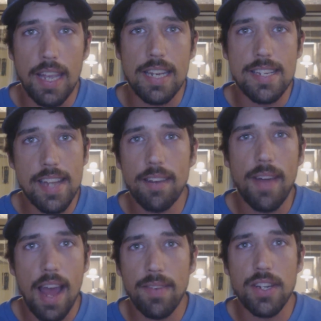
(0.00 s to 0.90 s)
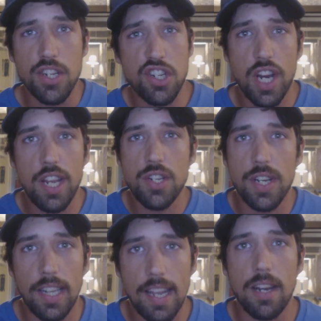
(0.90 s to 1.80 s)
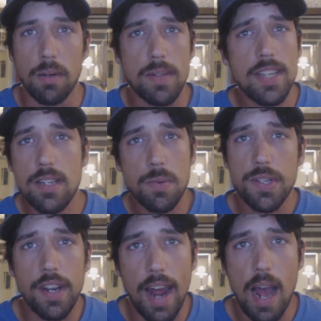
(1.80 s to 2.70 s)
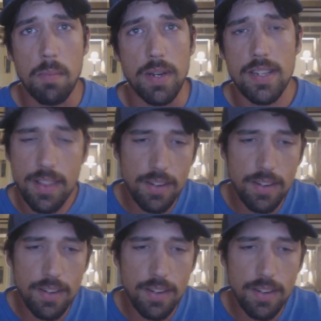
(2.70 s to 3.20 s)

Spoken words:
instead of having to change it later, because that's what's going to happen,